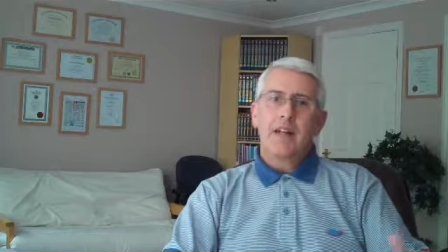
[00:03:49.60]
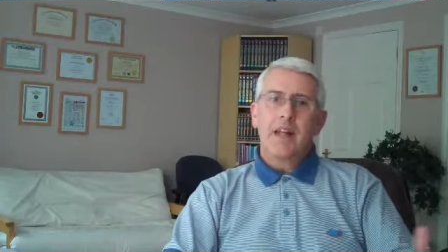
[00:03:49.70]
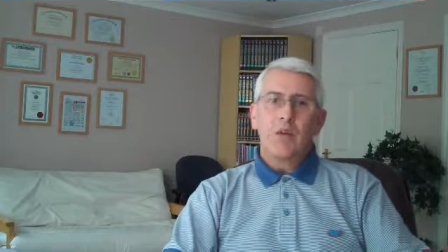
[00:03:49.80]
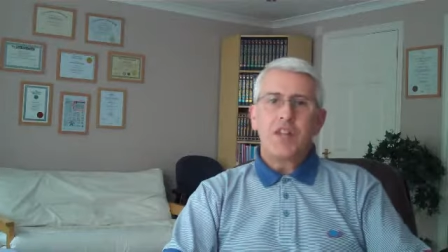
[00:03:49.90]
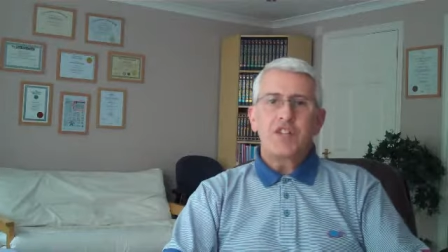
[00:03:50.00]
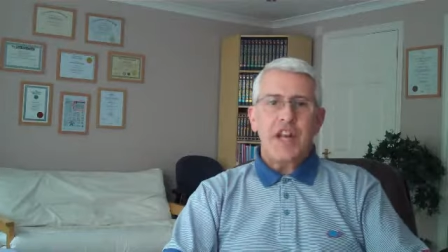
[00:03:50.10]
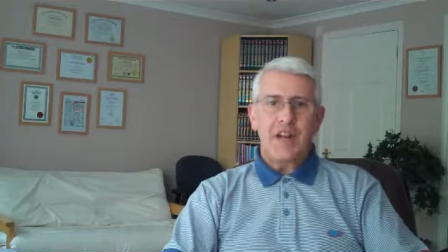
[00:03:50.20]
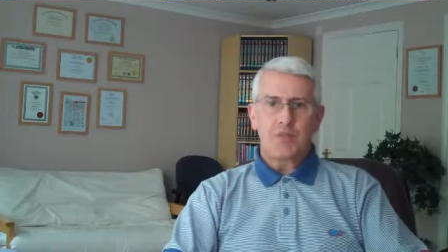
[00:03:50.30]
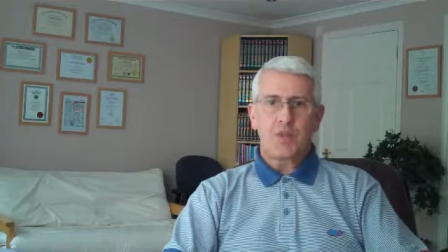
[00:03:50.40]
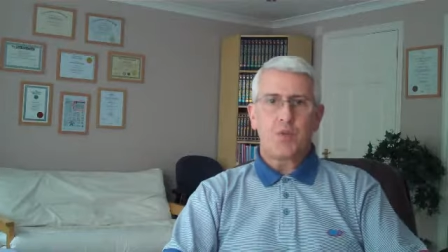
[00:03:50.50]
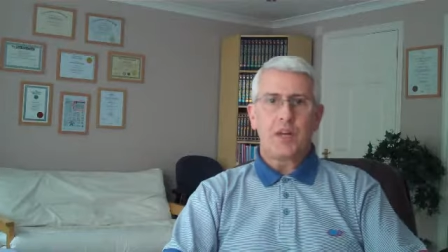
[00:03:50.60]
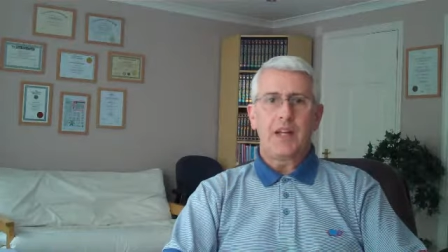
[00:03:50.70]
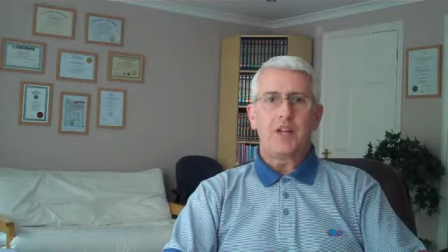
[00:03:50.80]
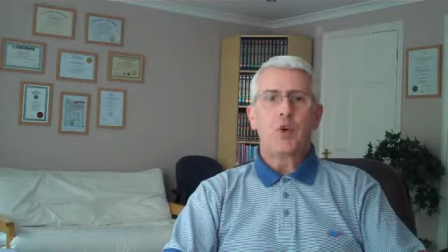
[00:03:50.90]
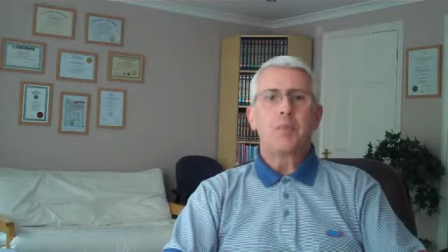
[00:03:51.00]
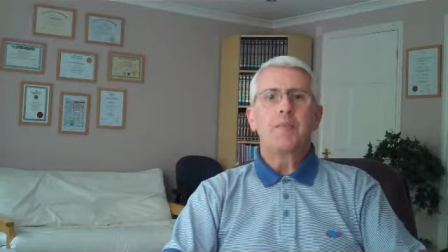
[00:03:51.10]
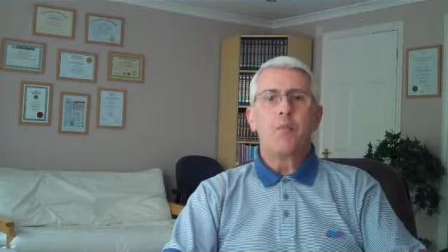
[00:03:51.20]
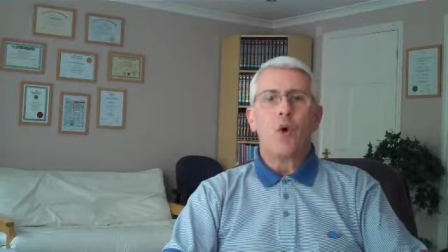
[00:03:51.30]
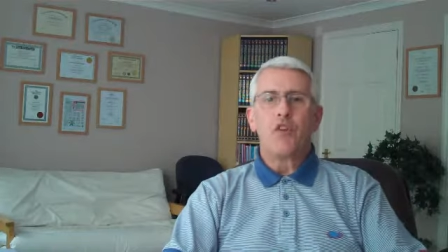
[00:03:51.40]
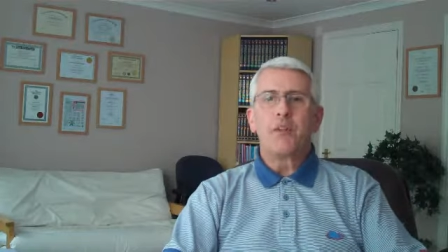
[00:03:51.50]
Now on the downswing, you'll be
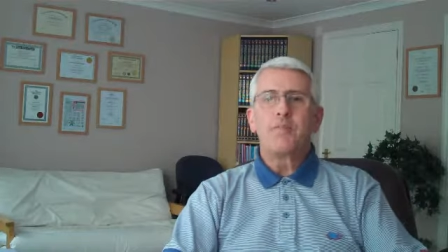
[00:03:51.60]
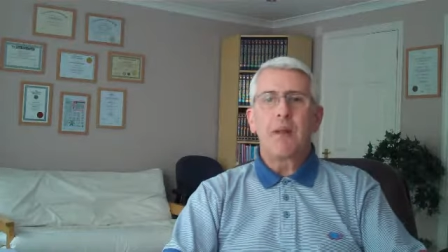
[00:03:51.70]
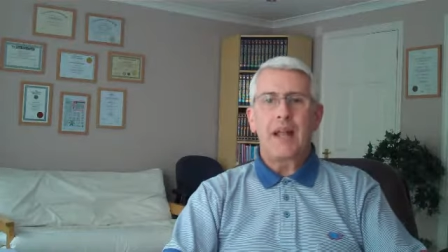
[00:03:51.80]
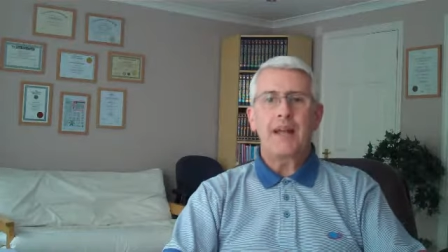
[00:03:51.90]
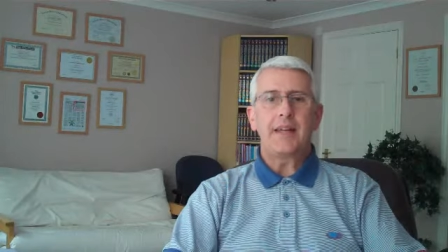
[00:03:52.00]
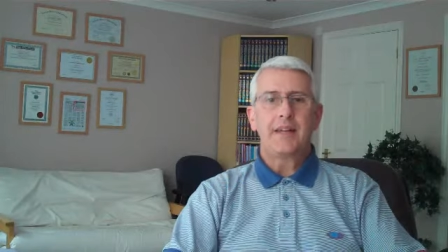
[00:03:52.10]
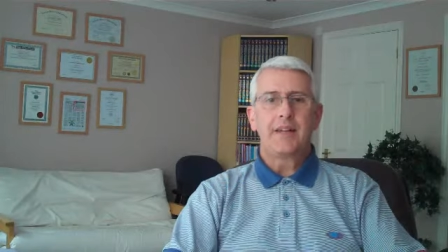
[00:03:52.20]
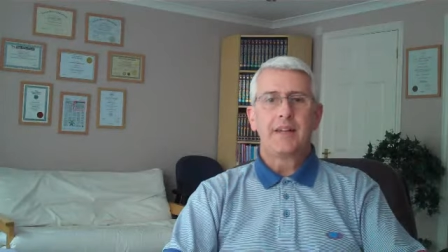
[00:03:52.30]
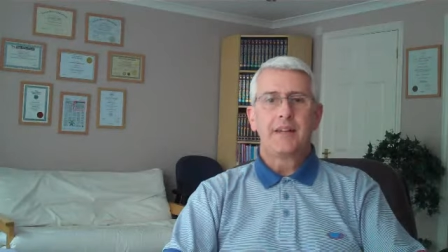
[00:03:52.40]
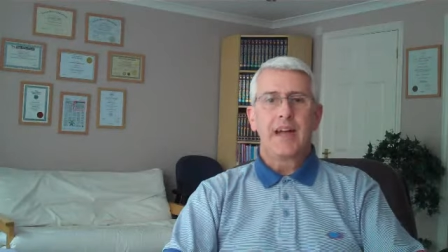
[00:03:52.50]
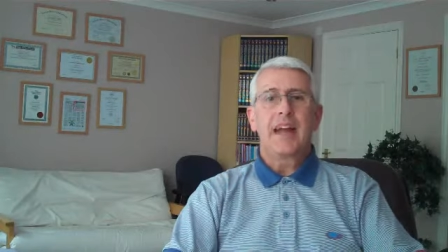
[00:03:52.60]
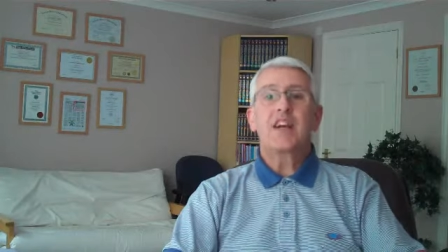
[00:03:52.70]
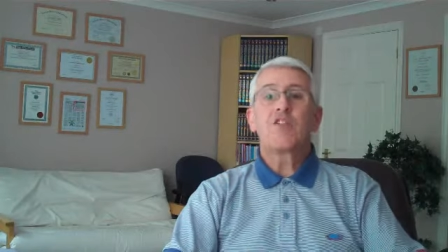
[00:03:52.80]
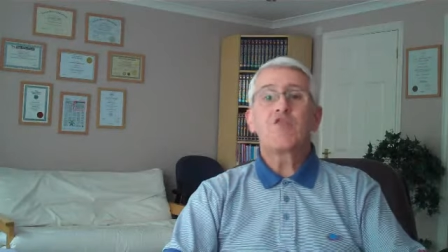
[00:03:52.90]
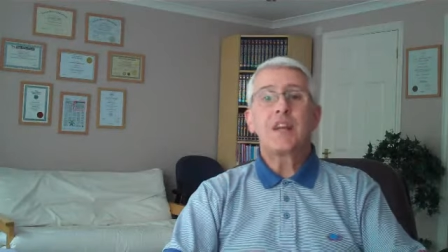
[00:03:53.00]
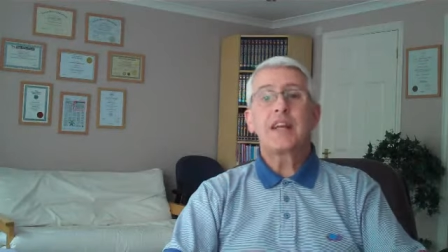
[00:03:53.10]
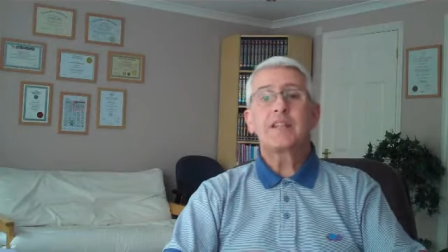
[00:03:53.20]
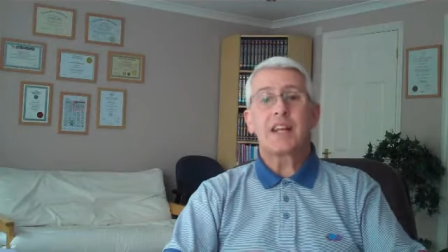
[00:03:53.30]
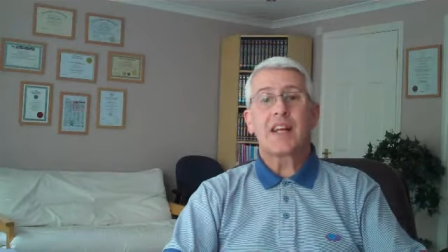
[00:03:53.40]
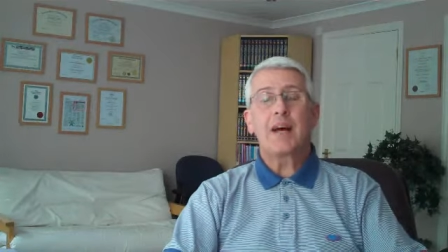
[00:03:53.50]
more on plane and can
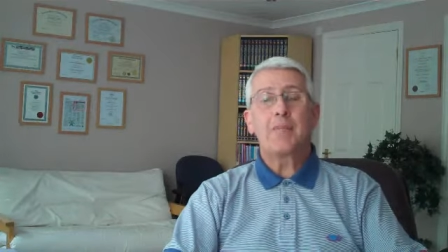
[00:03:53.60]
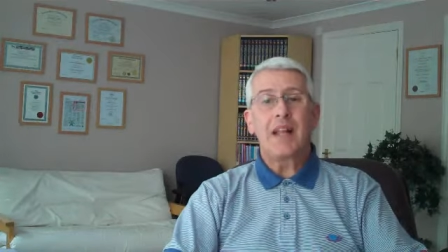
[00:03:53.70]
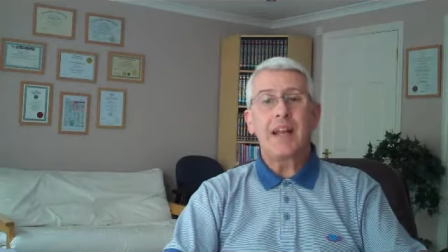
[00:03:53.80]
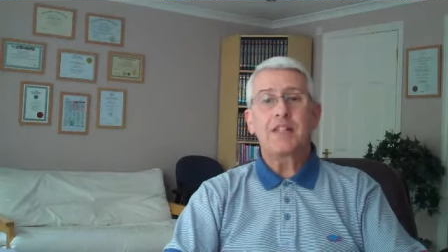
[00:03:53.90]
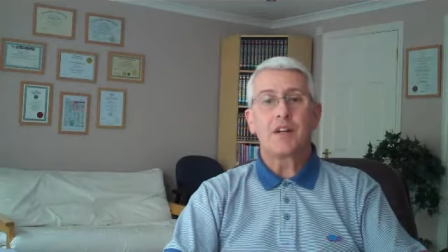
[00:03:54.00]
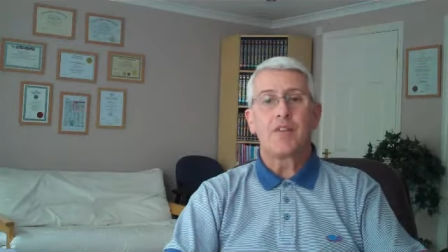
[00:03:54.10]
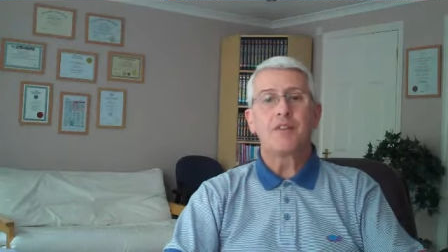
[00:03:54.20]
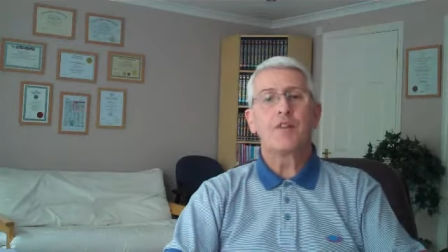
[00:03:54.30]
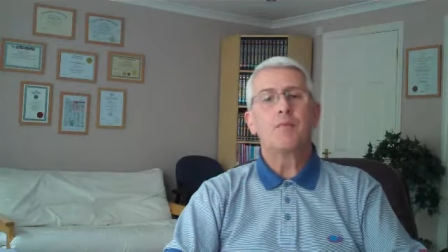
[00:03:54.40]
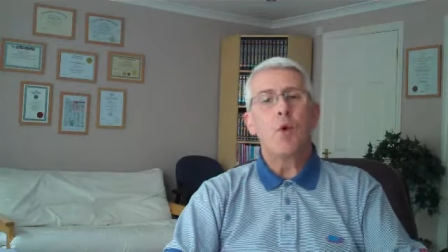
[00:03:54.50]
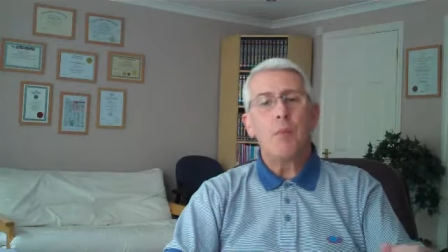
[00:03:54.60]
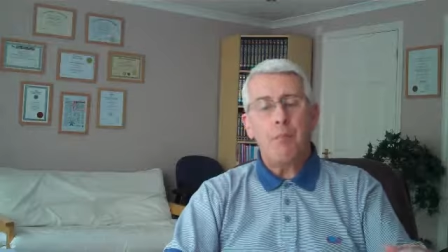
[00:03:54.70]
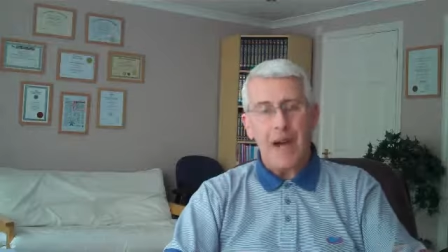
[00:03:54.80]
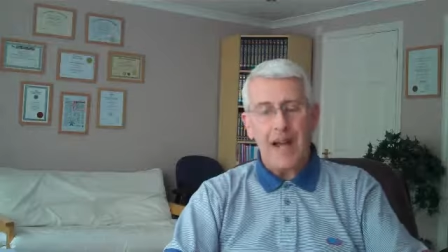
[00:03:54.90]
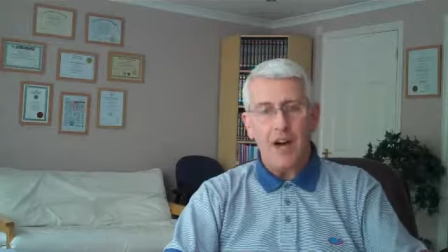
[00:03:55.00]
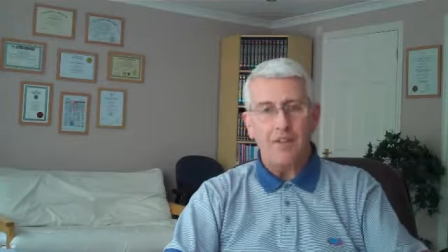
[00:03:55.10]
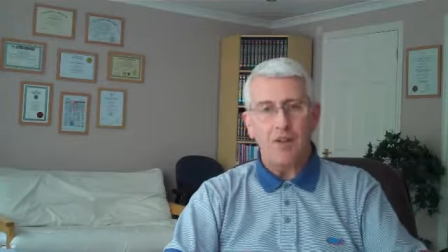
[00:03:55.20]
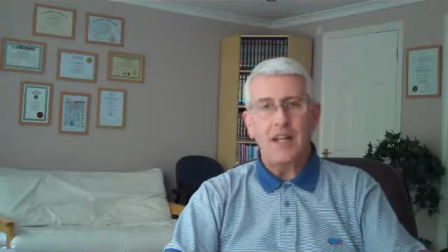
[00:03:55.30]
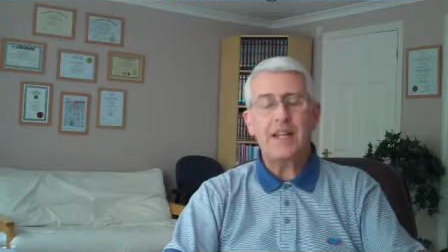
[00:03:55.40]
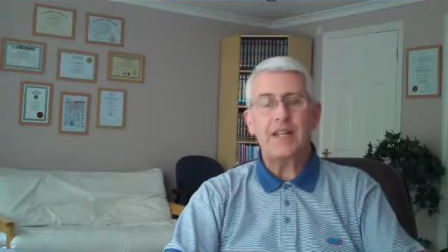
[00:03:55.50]
release the club later for a more
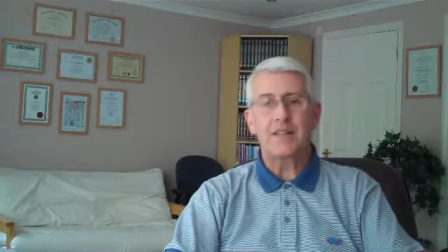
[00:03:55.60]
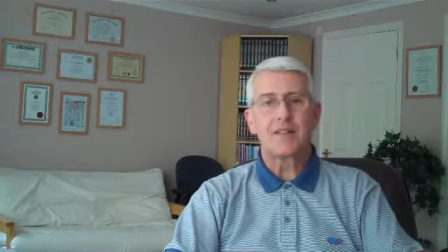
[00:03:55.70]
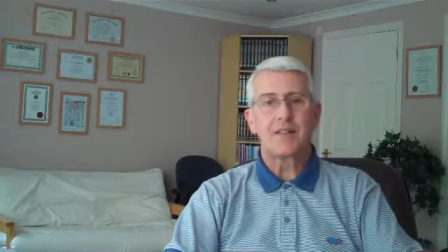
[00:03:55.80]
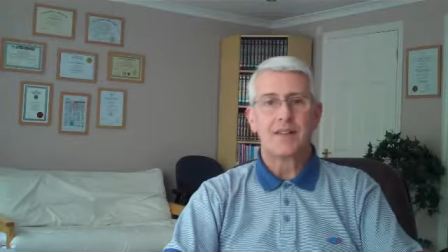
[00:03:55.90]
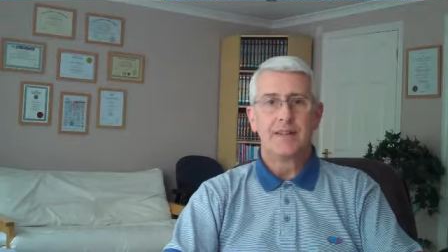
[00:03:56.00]
powerful hit.